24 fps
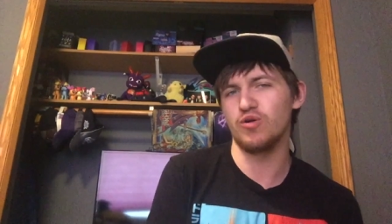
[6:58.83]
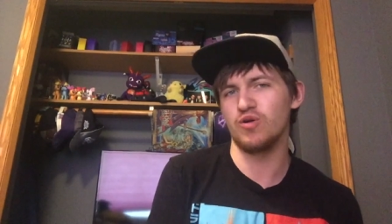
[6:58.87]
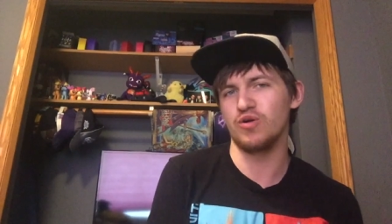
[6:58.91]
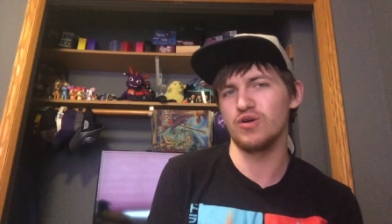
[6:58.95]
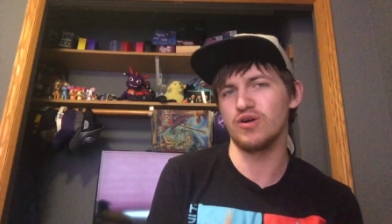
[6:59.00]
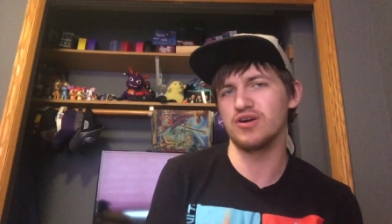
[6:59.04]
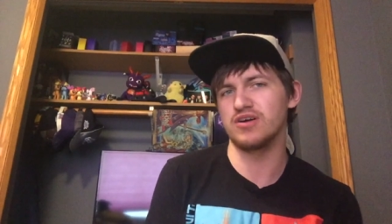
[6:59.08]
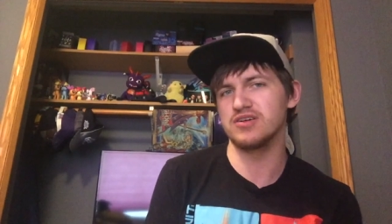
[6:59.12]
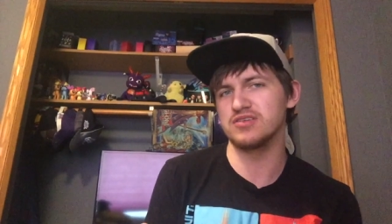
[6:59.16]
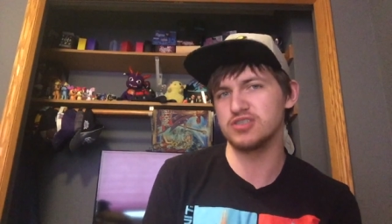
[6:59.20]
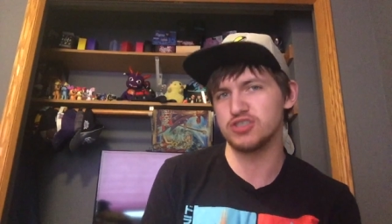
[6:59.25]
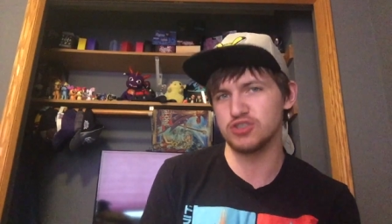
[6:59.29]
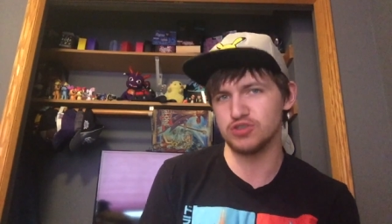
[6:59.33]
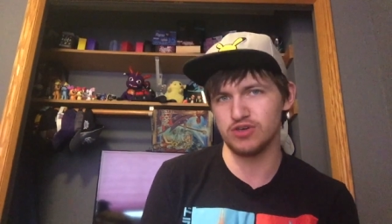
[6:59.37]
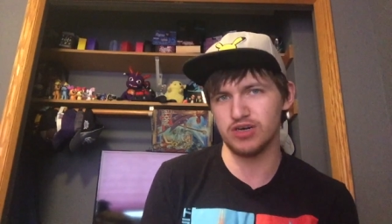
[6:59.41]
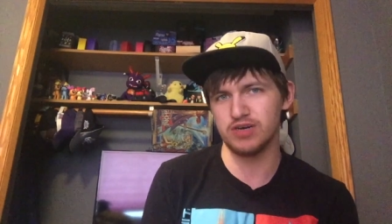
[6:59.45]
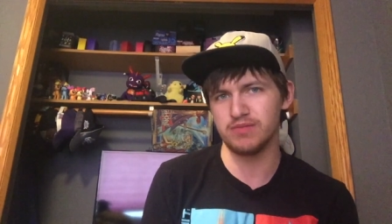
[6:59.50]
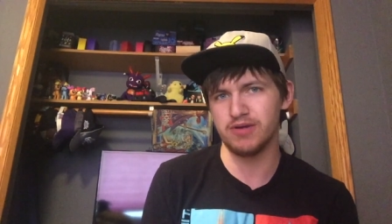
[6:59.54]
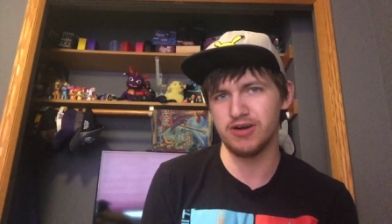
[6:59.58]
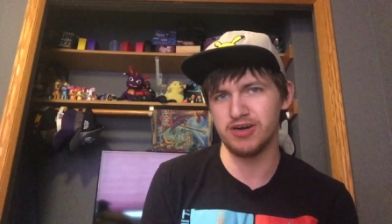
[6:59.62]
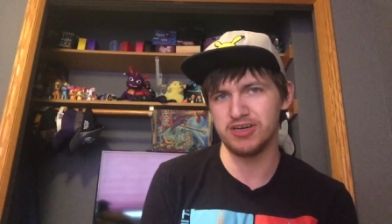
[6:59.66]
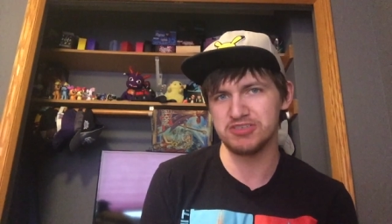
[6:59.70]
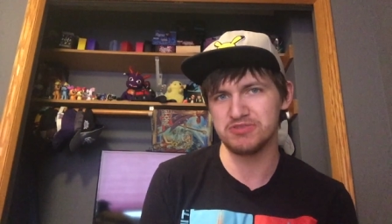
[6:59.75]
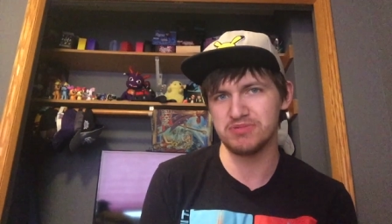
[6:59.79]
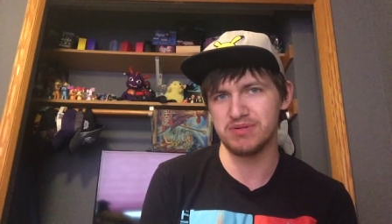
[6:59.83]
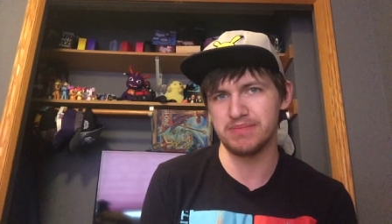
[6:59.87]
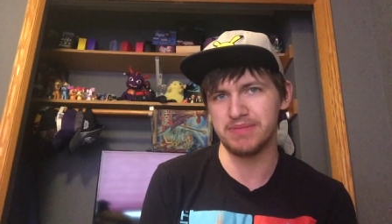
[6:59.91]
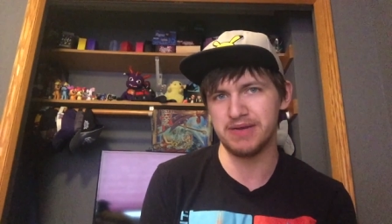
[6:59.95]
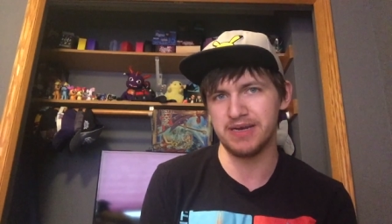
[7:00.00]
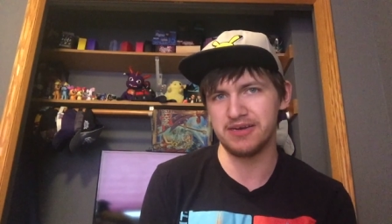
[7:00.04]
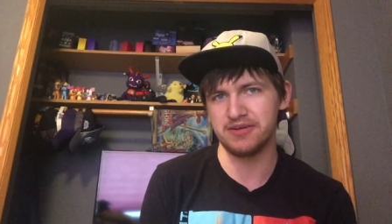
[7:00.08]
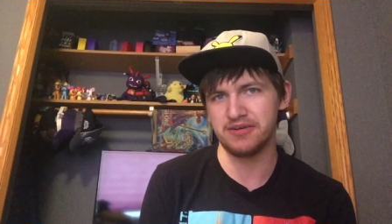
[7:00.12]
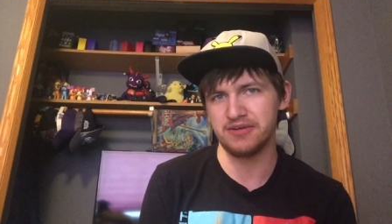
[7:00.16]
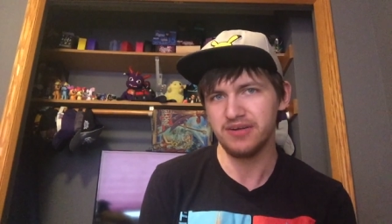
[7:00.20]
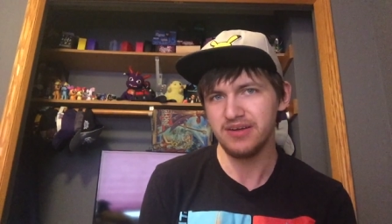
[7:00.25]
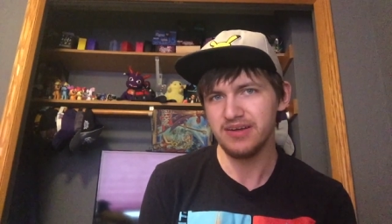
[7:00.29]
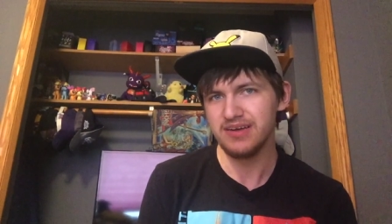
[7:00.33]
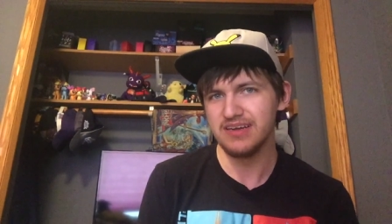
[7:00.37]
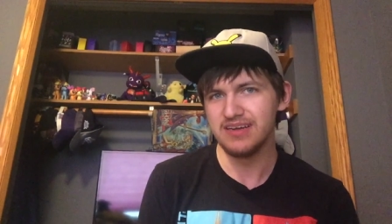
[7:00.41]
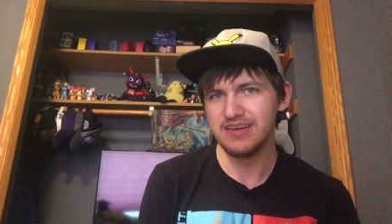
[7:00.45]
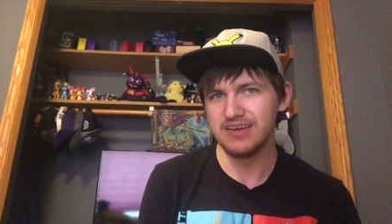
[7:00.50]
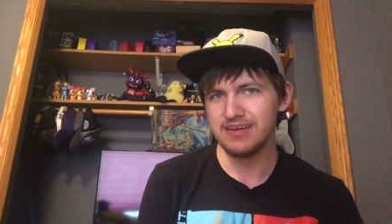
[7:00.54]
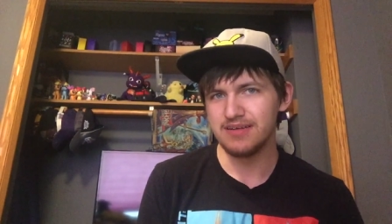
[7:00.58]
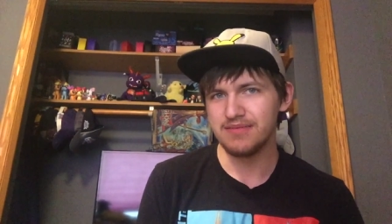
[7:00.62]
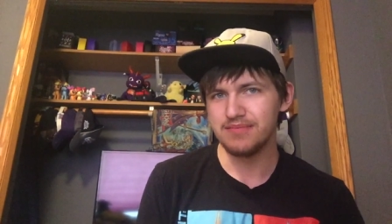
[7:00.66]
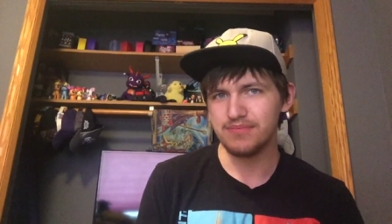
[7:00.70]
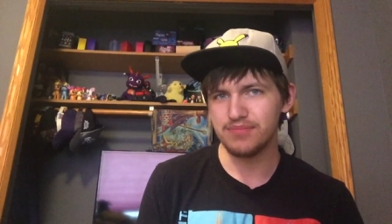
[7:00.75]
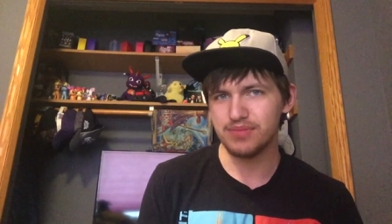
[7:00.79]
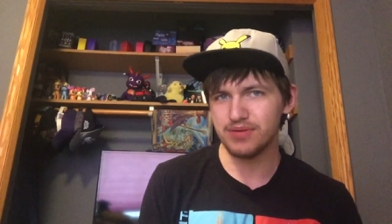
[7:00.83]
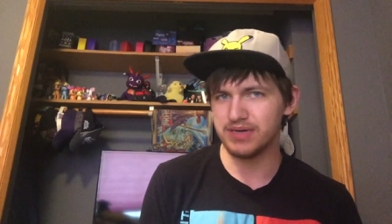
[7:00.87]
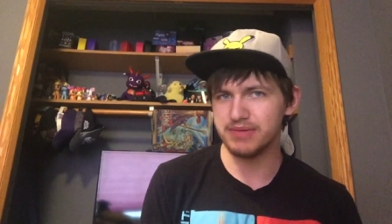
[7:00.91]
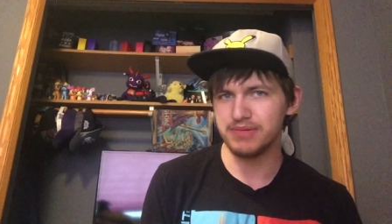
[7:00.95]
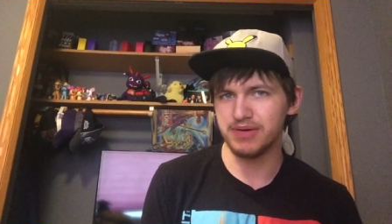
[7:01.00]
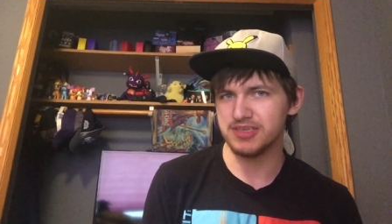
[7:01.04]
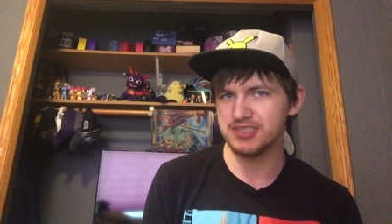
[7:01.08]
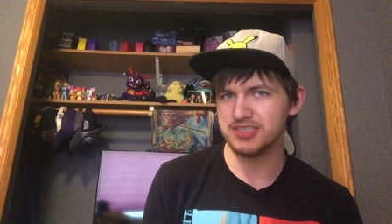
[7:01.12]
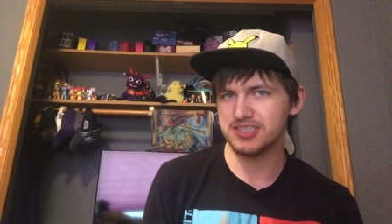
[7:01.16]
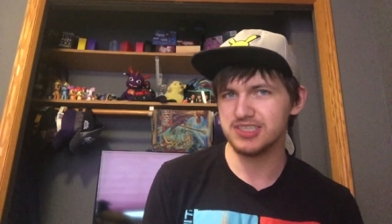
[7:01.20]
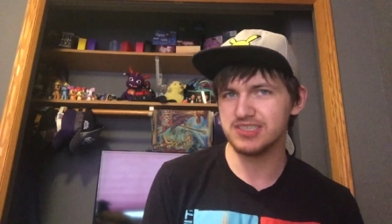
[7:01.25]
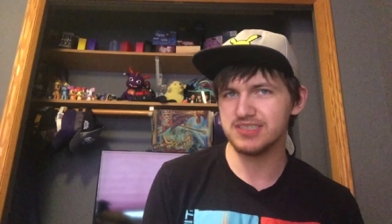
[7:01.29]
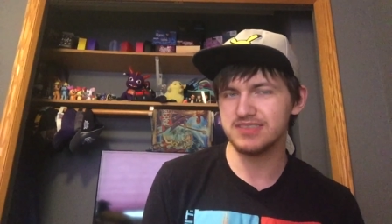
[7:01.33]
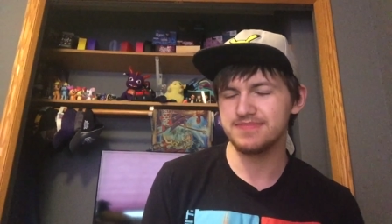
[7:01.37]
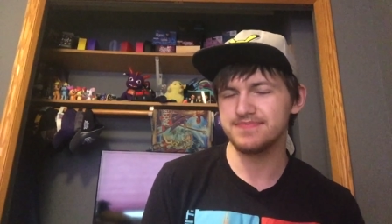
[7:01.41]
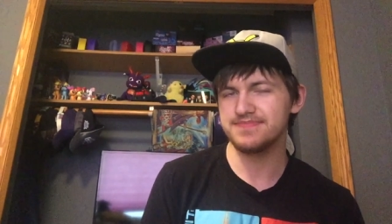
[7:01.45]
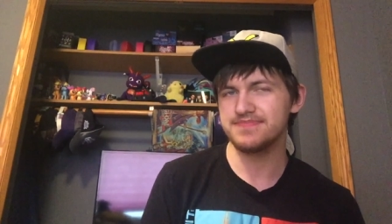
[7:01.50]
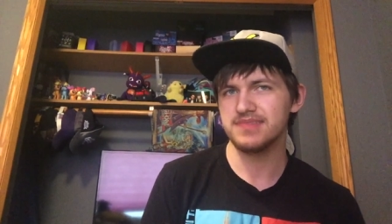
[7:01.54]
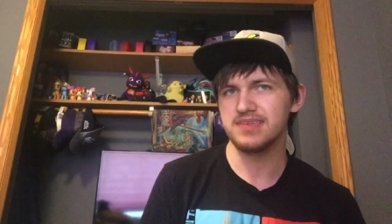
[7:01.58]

or destroy a monster by battle, pretty much.